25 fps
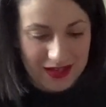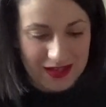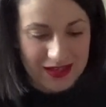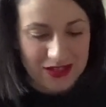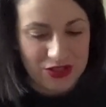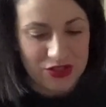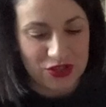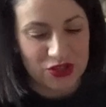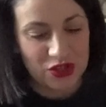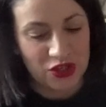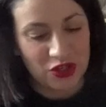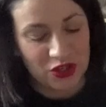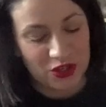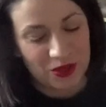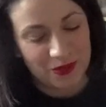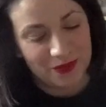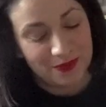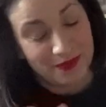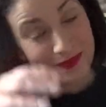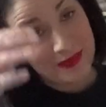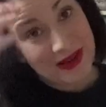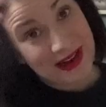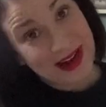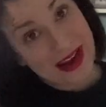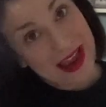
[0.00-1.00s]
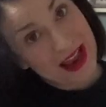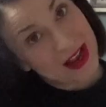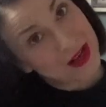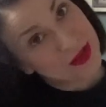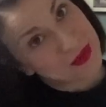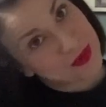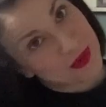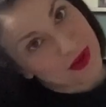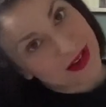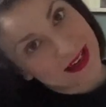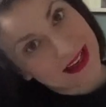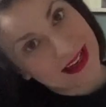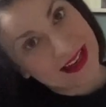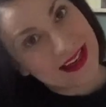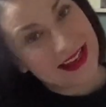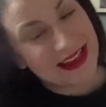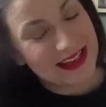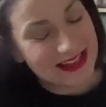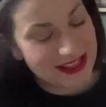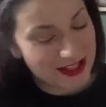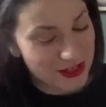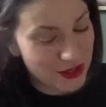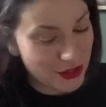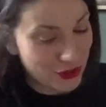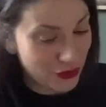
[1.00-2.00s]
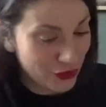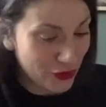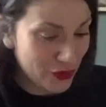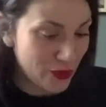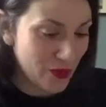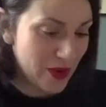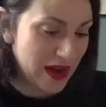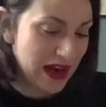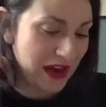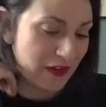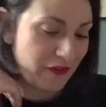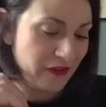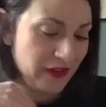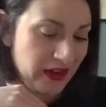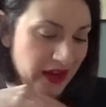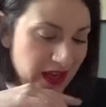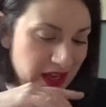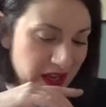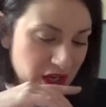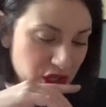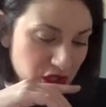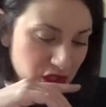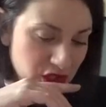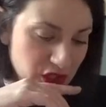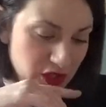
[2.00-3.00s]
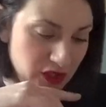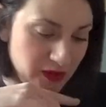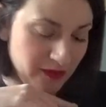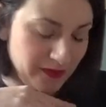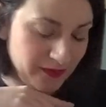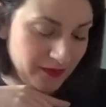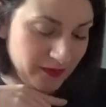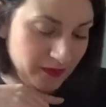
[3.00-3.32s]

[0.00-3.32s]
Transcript: So, my next one is another one I finished